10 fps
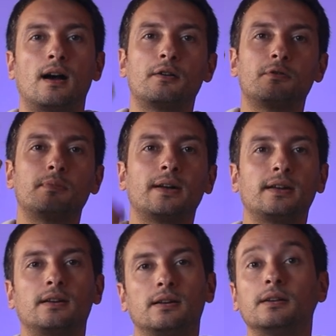Hi
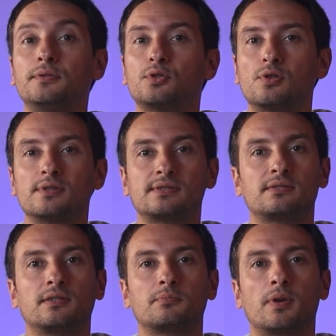everybody, if you're
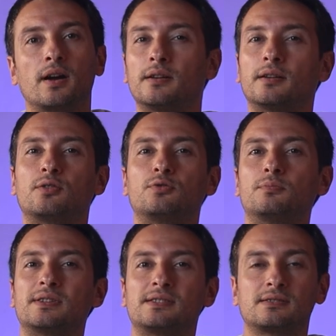considering buying a
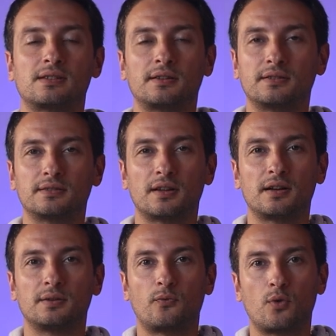Roomba
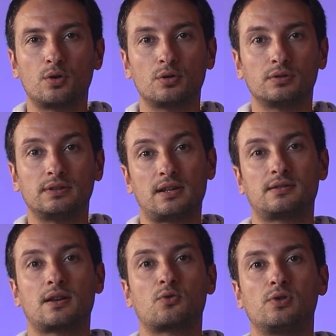694,
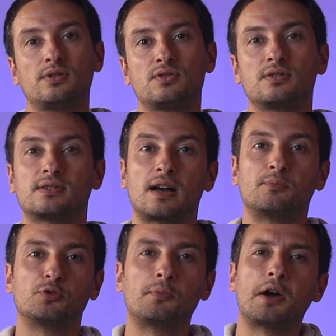that's a question
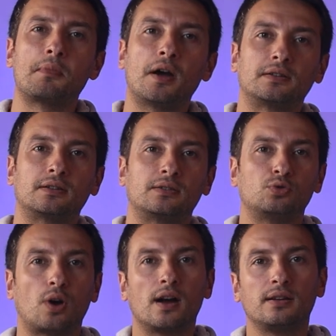come to my mind.
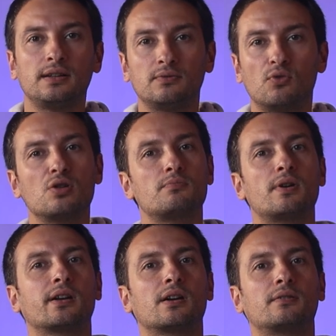Do I need wall
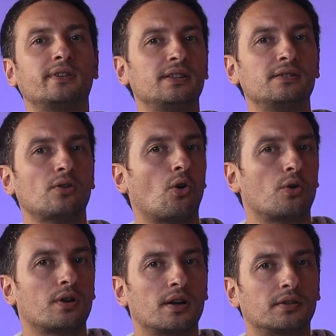barrier with it
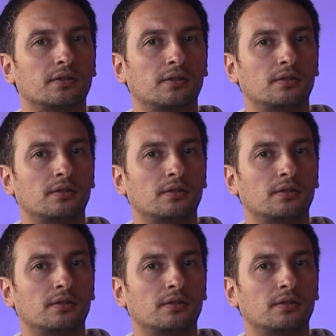or not?